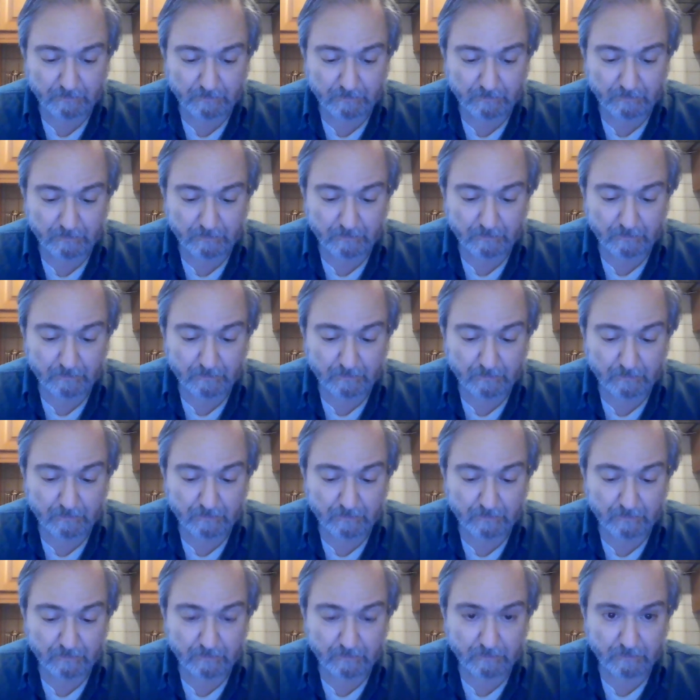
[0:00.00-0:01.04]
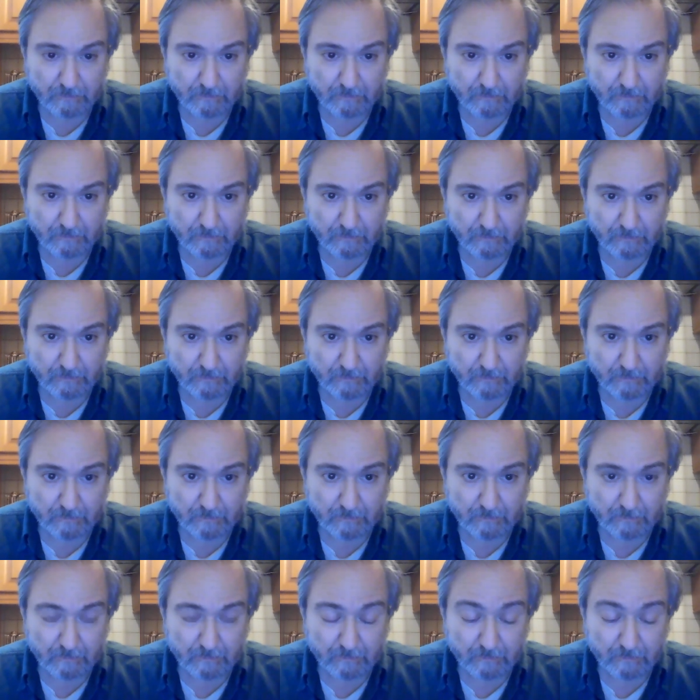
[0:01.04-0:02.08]

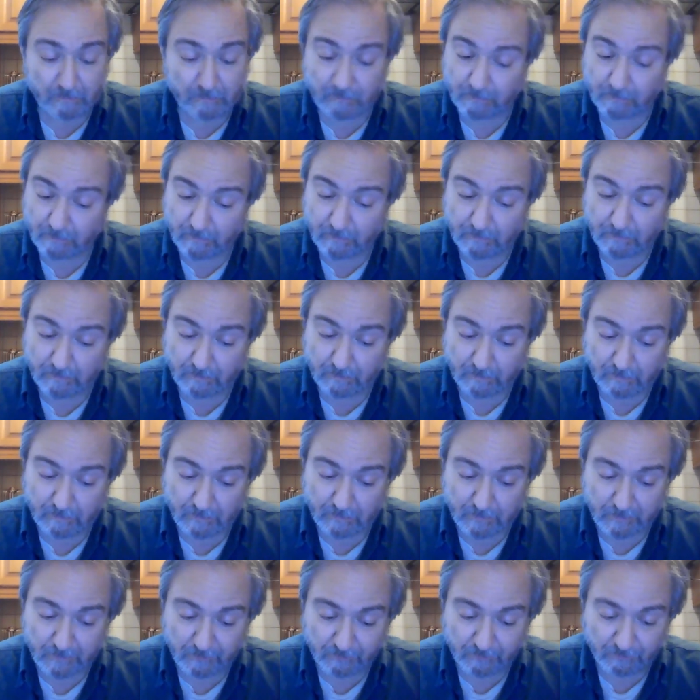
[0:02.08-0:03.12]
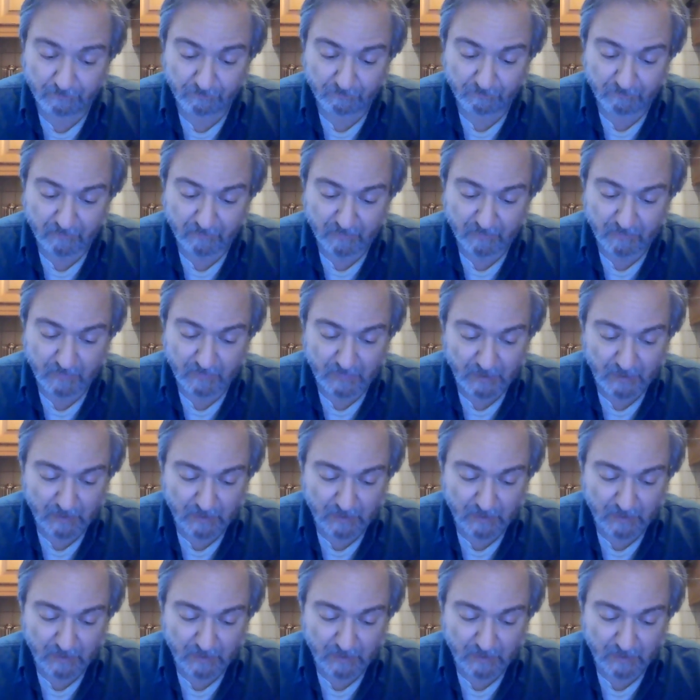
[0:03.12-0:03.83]
[no speech]